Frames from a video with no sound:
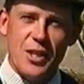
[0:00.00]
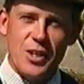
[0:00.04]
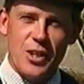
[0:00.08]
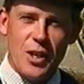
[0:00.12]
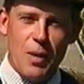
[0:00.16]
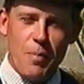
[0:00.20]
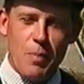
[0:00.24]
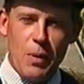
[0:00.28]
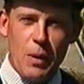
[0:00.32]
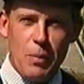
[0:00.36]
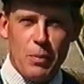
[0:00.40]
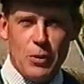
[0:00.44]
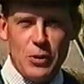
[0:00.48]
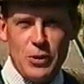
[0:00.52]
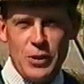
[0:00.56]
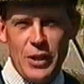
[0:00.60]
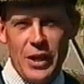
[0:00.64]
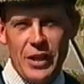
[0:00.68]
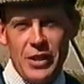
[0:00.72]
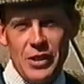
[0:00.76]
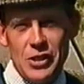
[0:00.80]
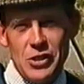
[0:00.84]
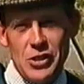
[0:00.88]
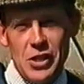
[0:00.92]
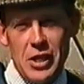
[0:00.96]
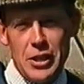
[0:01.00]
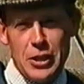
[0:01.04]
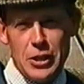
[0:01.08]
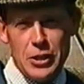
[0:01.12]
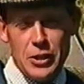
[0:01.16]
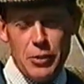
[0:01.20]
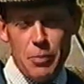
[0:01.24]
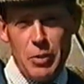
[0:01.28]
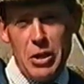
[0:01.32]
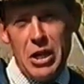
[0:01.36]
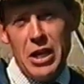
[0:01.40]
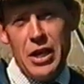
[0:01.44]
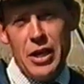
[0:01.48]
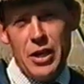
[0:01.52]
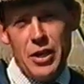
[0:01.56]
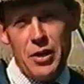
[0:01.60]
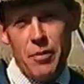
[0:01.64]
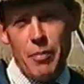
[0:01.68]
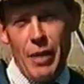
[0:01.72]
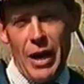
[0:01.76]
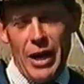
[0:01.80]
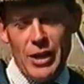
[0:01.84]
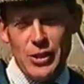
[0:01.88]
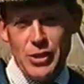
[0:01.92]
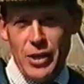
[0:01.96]
Some people think there's little to be learned
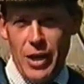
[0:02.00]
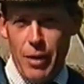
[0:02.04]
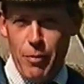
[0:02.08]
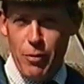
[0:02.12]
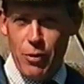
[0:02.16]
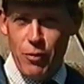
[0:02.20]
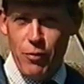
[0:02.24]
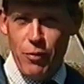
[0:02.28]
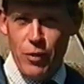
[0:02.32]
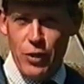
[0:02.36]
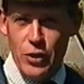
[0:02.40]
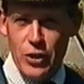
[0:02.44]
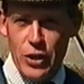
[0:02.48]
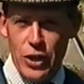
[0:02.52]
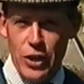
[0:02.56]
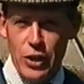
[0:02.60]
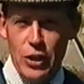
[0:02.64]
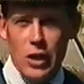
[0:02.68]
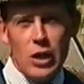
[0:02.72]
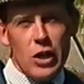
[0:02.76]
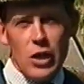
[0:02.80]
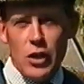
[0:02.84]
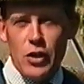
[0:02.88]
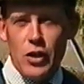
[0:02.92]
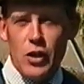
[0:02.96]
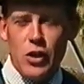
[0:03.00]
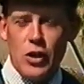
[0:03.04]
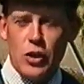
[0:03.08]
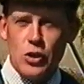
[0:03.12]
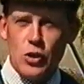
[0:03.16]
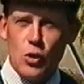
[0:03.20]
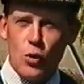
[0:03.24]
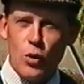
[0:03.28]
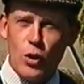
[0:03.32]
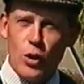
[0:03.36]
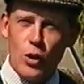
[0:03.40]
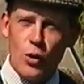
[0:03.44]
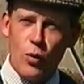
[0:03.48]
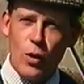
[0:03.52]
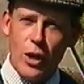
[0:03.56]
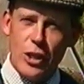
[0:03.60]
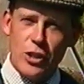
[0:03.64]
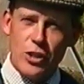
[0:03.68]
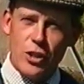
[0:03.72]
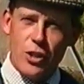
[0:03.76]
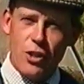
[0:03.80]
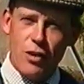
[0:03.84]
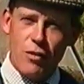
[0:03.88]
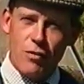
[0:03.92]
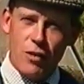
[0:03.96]
about salmon fishing and that it's all a
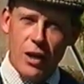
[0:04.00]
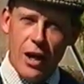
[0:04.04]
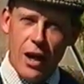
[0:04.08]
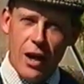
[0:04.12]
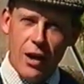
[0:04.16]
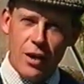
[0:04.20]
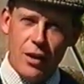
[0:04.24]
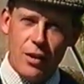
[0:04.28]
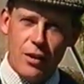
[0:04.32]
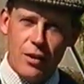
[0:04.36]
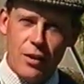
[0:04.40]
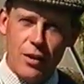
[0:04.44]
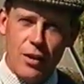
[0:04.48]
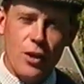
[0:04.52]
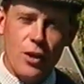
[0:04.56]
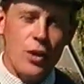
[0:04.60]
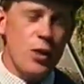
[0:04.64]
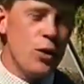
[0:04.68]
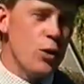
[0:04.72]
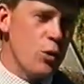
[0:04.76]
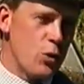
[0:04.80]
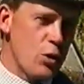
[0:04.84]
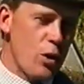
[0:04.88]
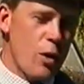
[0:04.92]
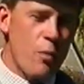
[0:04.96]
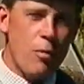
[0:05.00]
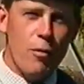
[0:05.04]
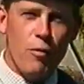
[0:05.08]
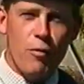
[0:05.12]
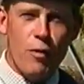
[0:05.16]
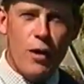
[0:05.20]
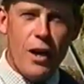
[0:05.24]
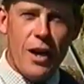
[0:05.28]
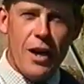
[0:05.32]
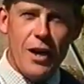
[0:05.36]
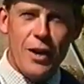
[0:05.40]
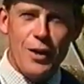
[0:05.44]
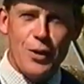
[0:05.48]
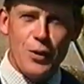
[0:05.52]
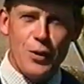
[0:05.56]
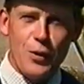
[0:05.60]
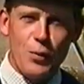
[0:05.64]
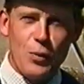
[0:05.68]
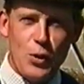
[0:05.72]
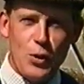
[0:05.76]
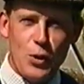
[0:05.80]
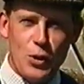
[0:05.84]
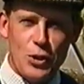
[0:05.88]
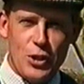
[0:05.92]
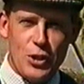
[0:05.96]
question of luck. You drop a fly into the
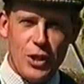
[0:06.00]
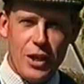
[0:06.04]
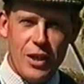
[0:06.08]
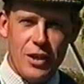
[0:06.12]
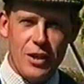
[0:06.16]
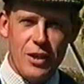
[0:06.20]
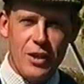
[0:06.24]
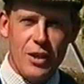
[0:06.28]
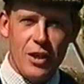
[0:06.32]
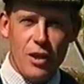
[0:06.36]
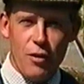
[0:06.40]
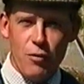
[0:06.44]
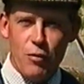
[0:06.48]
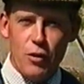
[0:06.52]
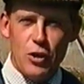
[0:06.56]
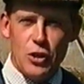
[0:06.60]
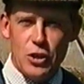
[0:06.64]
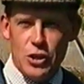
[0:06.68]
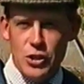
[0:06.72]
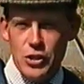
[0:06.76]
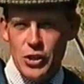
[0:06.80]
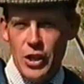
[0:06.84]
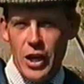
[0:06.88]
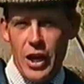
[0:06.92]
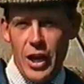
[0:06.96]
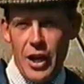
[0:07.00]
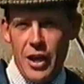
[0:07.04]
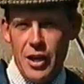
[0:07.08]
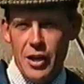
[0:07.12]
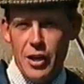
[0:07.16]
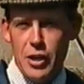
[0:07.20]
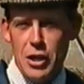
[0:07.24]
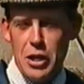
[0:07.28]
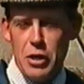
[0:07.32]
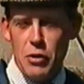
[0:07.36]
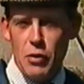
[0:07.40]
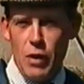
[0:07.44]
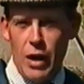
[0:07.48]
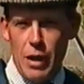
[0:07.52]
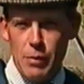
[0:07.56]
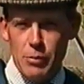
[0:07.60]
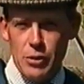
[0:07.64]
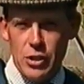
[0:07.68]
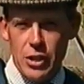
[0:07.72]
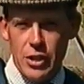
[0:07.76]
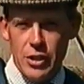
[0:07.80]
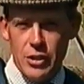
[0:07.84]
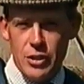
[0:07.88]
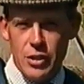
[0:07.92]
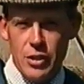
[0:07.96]
water, a fish is there and he grabs
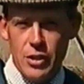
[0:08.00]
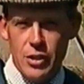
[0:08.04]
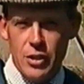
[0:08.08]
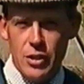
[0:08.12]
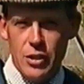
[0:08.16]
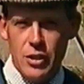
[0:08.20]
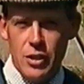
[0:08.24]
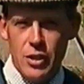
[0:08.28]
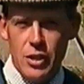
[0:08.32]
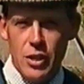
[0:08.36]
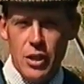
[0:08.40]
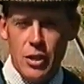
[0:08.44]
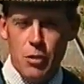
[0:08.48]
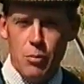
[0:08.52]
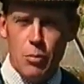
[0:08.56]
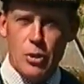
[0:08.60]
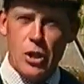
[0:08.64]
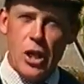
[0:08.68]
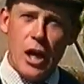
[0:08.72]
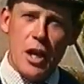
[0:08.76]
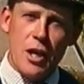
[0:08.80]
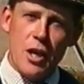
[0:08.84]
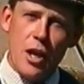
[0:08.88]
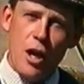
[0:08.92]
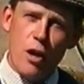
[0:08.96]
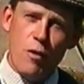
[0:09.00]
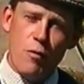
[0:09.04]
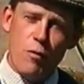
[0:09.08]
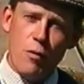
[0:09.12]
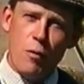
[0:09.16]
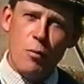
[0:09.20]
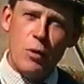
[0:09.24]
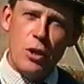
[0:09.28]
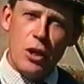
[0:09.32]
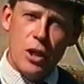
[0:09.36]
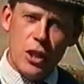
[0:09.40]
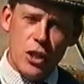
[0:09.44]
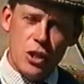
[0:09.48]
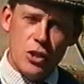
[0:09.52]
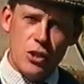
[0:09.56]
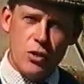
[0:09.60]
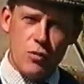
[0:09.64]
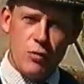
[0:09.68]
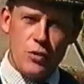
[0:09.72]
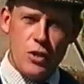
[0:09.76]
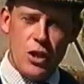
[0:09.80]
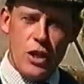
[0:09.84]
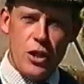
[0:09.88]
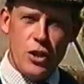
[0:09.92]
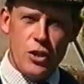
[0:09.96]
it. But I know from years
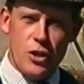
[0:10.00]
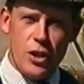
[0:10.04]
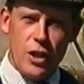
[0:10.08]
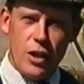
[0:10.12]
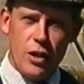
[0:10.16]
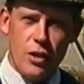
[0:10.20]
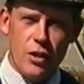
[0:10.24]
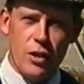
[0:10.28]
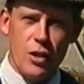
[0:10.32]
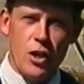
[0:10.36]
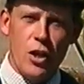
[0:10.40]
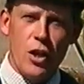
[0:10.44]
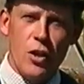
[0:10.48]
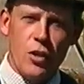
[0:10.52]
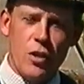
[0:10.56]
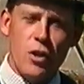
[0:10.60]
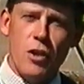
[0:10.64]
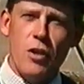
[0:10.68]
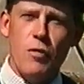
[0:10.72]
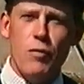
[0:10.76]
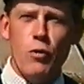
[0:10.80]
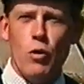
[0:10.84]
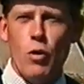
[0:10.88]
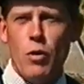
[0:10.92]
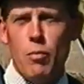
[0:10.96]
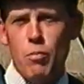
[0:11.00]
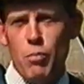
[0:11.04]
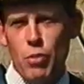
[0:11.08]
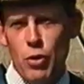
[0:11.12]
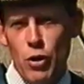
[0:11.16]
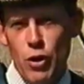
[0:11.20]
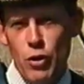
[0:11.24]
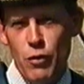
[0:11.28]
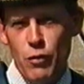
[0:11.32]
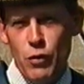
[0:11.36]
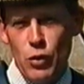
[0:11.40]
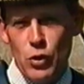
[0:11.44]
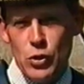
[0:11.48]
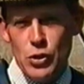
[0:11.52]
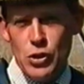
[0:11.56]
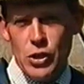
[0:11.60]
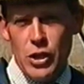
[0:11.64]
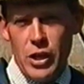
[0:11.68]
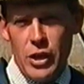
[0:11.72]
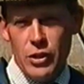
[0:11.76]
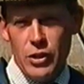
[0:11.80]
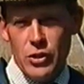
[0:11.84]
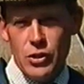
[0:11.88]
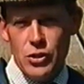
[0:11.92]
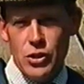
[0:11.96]
of teaching that if you improve your
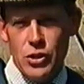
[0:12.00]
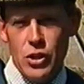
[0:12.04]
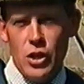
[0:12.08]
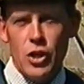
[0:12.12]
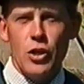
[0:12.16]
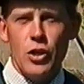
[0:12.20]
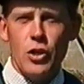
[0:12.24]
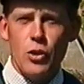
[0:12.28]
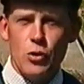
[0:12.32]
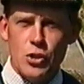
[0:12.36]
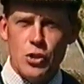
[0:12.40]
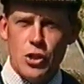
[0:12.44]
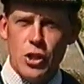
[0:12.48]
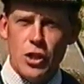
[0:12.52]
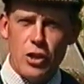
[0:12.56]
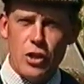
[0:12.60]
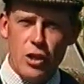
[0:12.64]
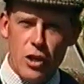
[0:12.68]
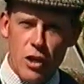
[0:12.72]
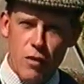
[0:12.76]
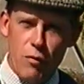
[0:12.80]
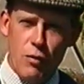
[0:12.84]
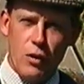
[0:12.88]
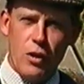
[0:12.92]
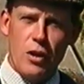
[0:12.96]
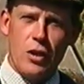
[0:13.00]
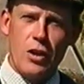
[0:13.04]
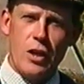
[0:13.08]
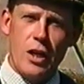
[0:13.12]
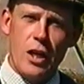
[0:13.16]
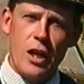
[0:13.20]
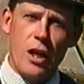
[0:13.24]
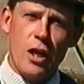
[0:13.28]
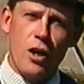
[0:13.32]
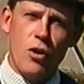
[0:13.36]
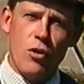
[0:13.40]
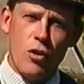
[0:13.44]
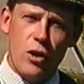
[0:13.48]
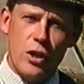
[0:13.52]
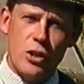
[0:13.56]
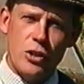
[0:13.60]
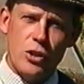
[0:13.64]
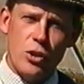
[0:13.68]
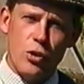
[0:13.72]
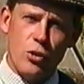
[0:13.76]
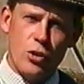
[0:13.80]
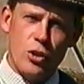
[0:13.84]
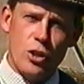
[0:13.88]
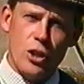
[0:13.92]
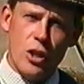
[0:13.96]
skills, you significantly increase
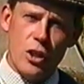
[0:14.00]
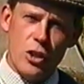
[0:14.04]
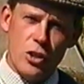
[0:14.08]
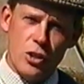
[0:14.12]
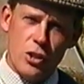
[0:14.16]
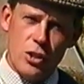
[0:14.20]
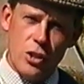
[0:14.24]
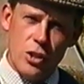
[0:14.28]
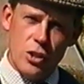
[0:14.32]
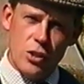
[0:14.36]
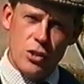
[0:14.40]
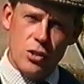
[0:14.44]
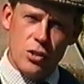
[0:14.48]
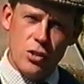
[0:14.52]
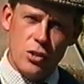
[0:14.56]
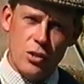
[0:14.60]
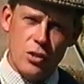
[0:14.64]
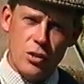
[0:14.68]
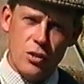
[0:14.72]
your chances.